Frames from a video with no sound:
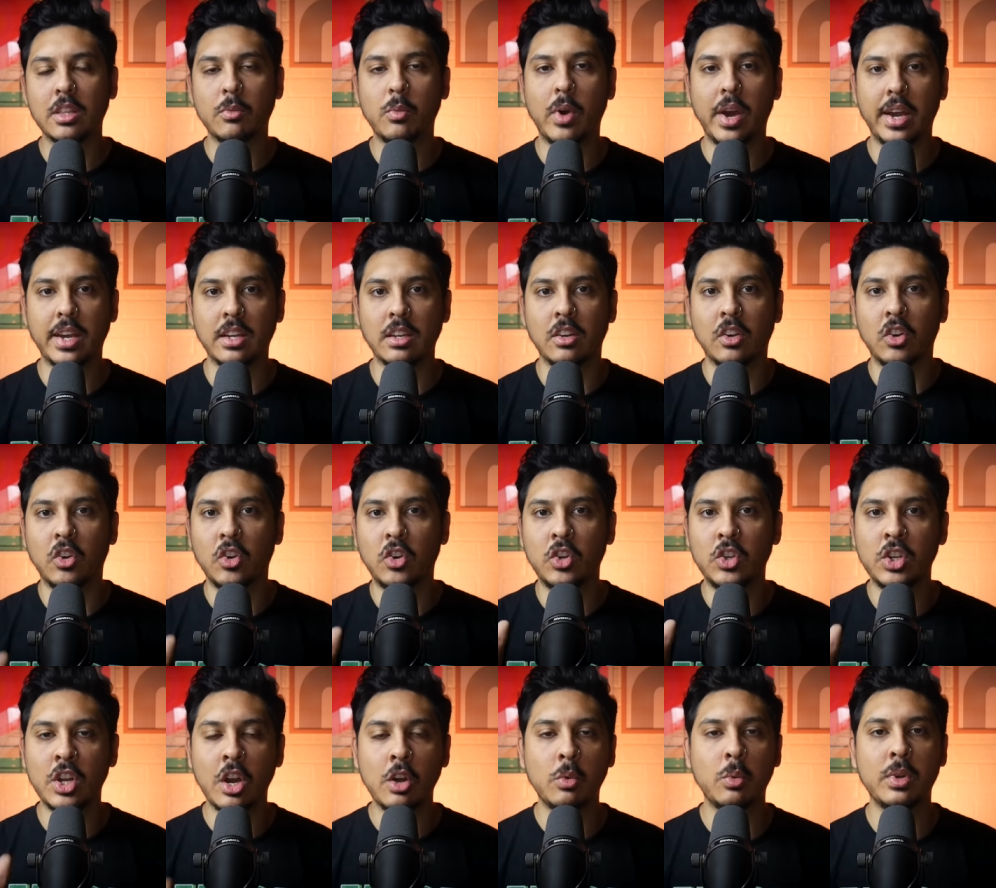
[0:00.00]
the way,
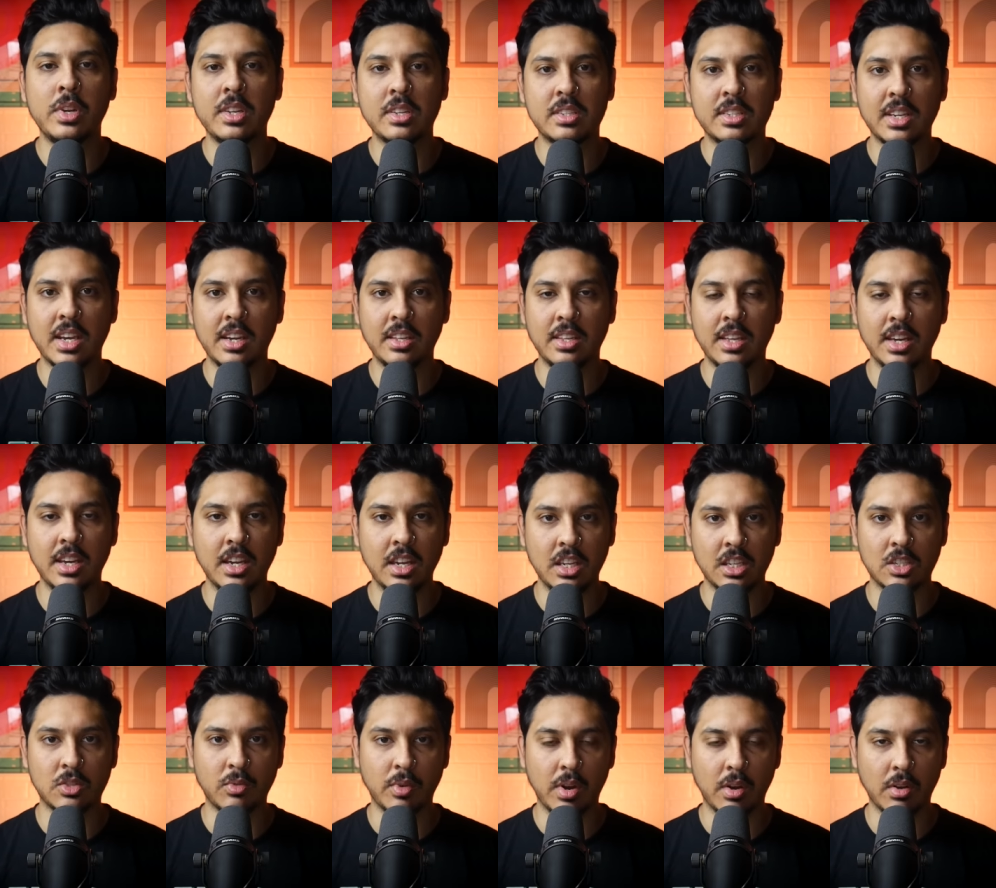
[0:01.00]
no one is saying that
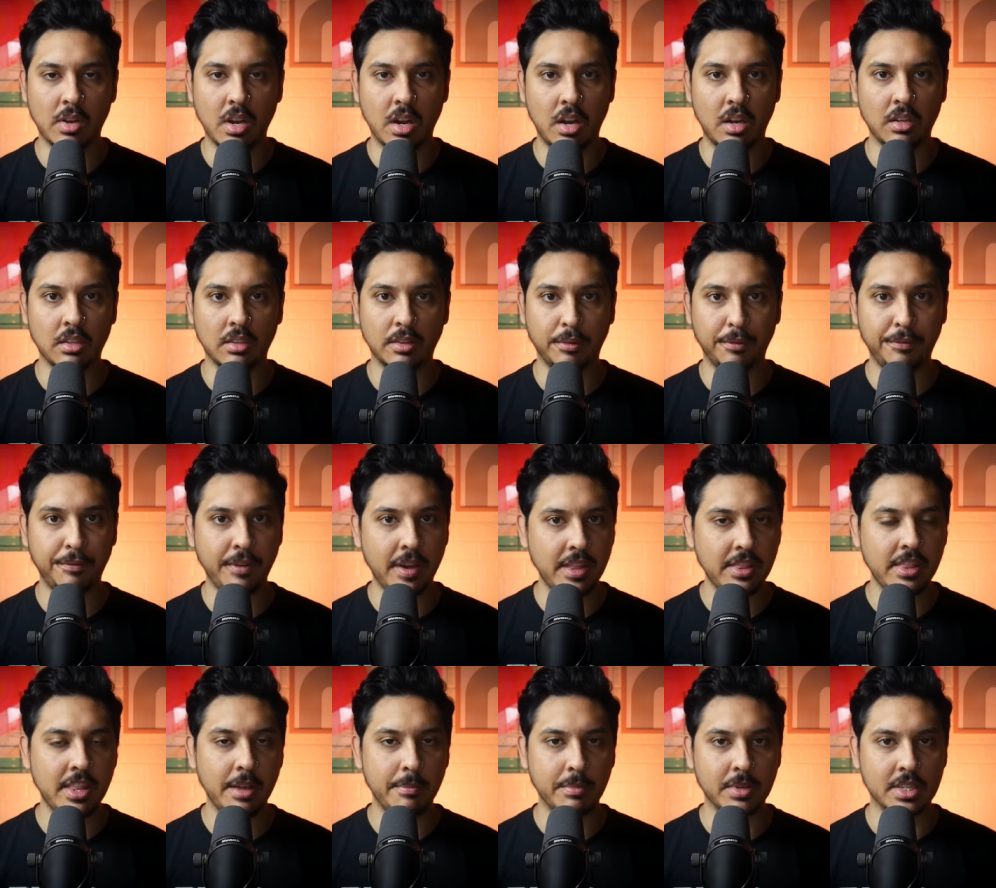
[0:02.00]
Israel can't
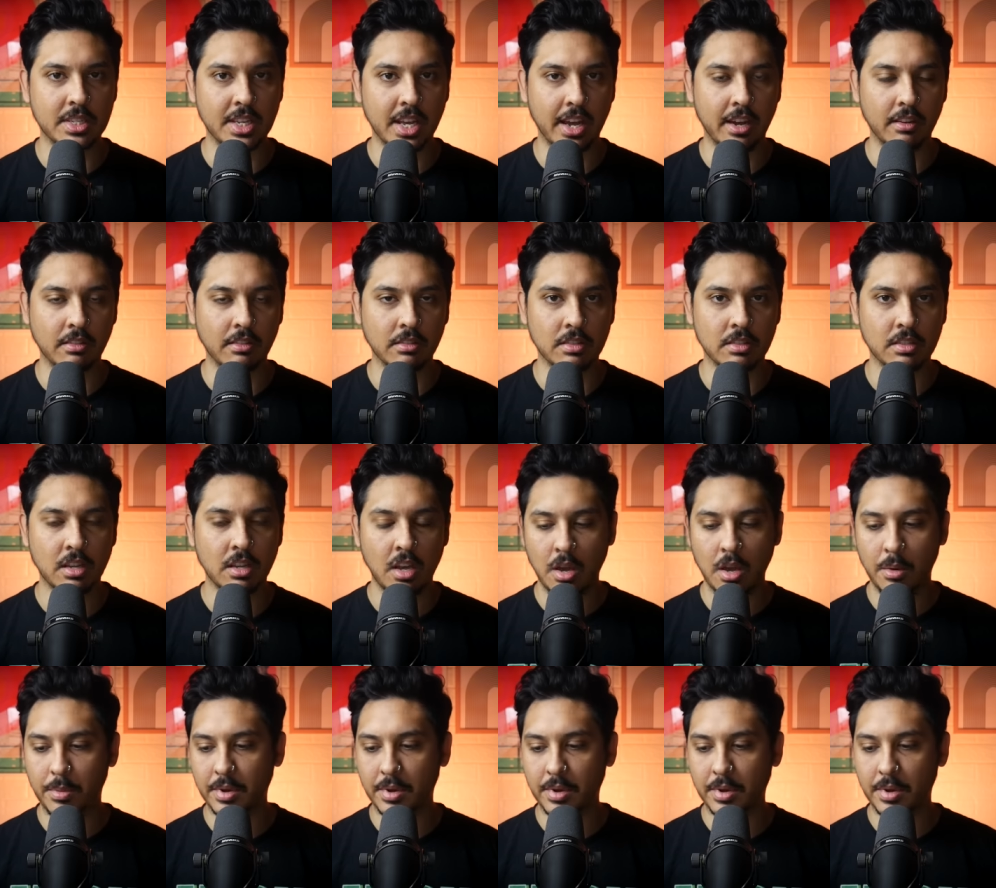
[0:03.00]
defend themselves,